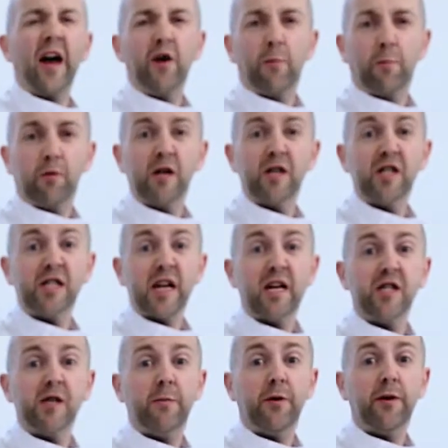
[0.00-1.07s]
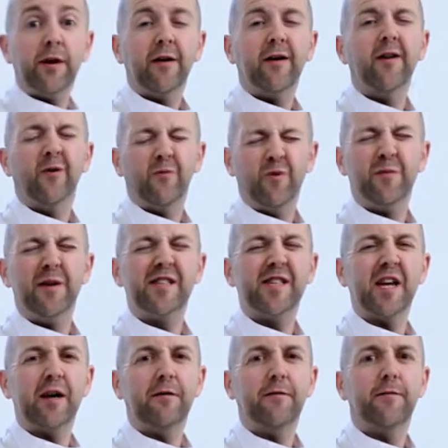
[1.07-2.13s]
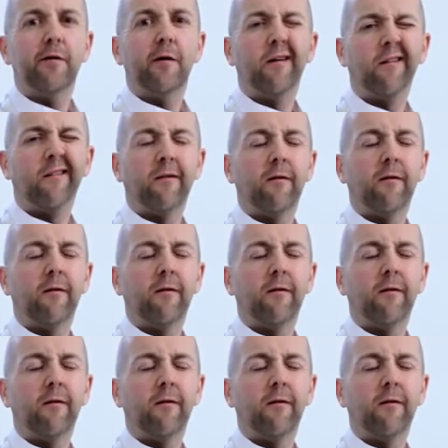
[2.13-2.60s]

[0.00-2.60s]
and your precious antibody will be safe.